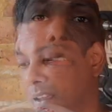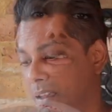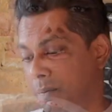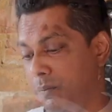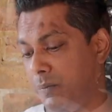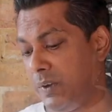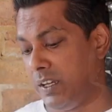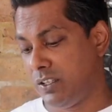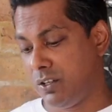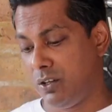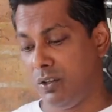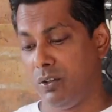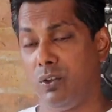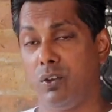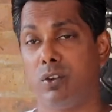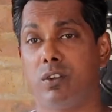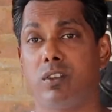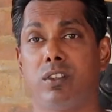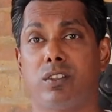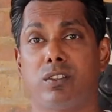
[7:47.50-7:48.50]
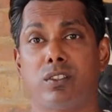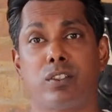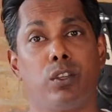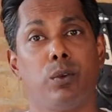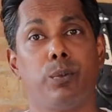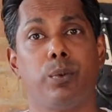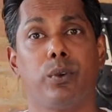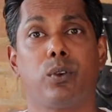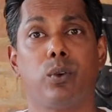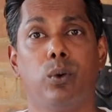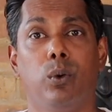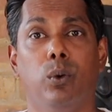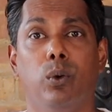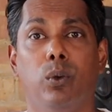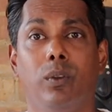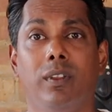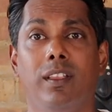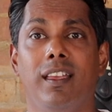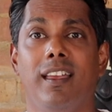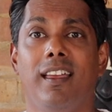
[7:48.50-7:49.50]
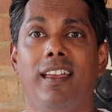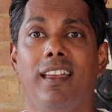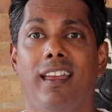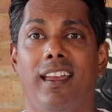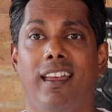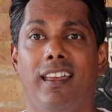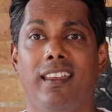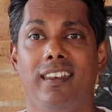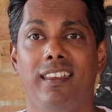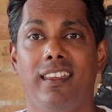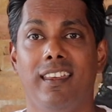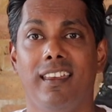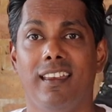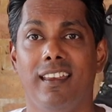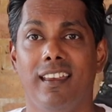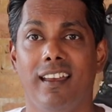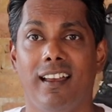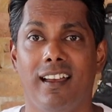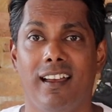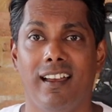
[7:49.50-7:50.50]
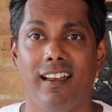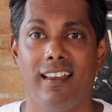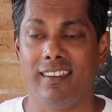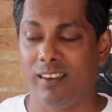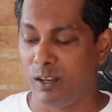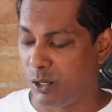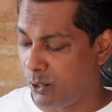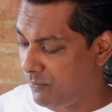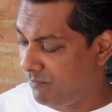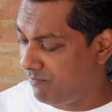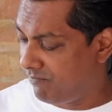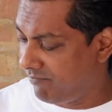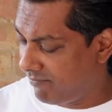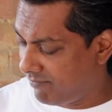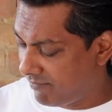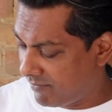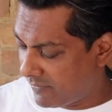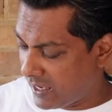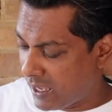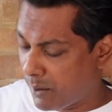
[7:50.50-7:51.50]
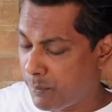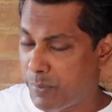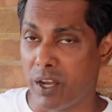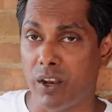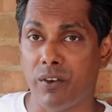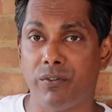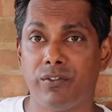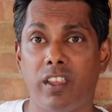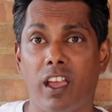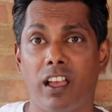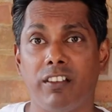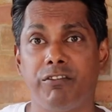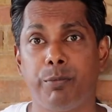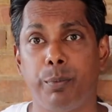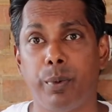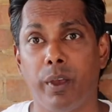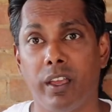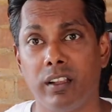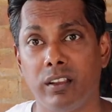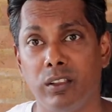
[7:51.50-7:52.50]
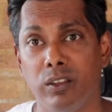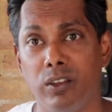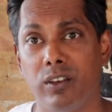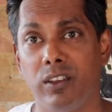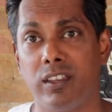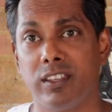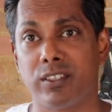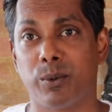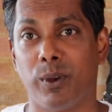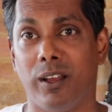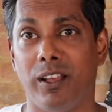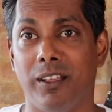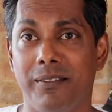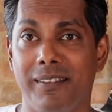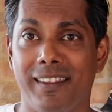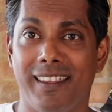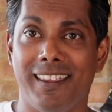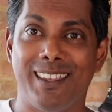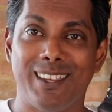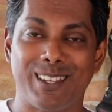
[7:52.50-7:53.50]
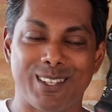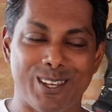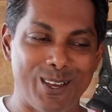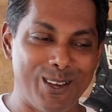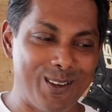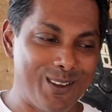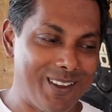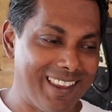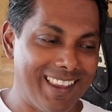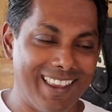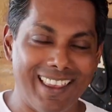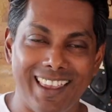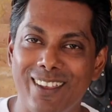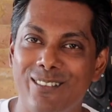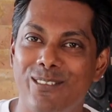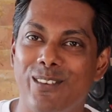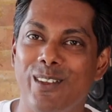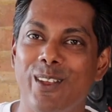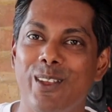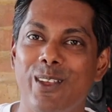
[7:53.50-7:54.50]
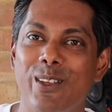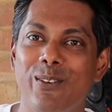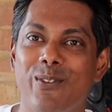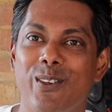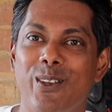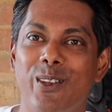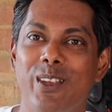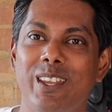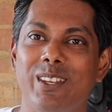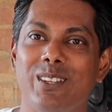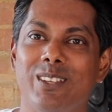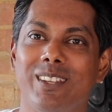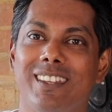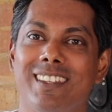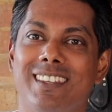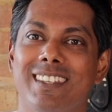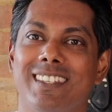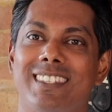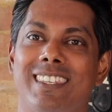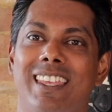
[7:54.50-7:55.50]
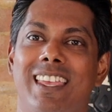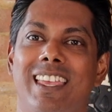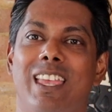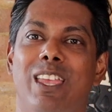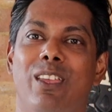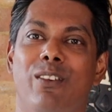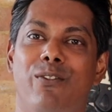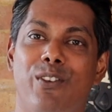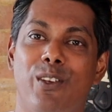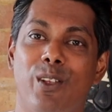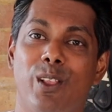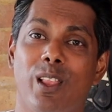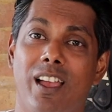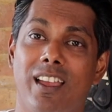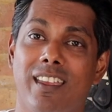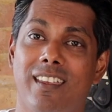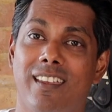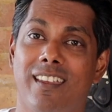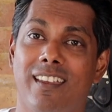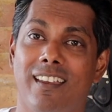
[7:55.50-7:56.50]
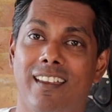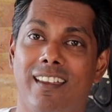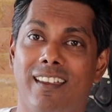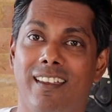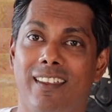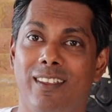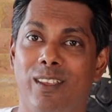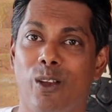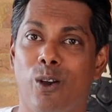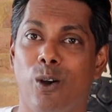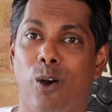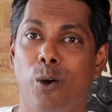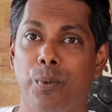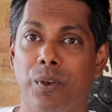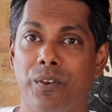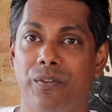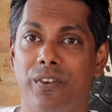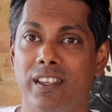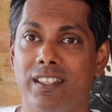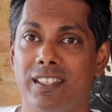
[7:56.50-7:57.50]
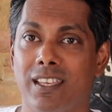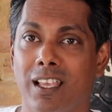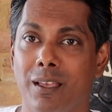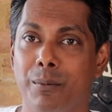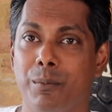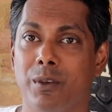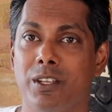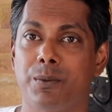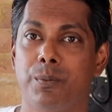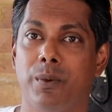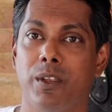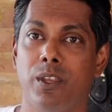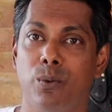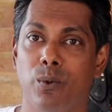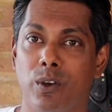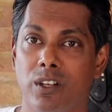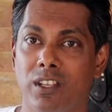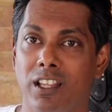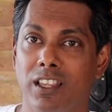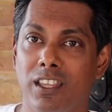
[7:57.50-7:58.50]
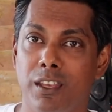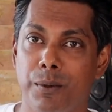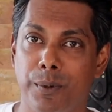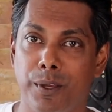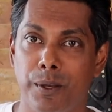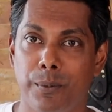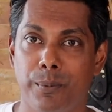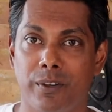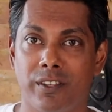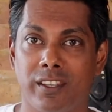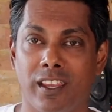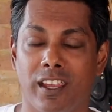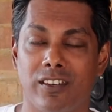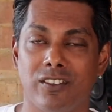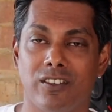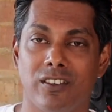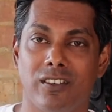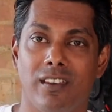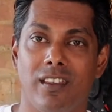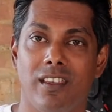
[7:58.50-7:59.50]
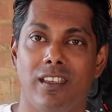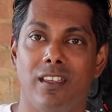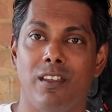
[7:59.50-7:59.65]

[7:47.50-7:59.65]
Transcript: makes you look super cool, and a bit of Daft Punk look as well. So if you're into this, if you like your open face helmets, but you want a little bit of protection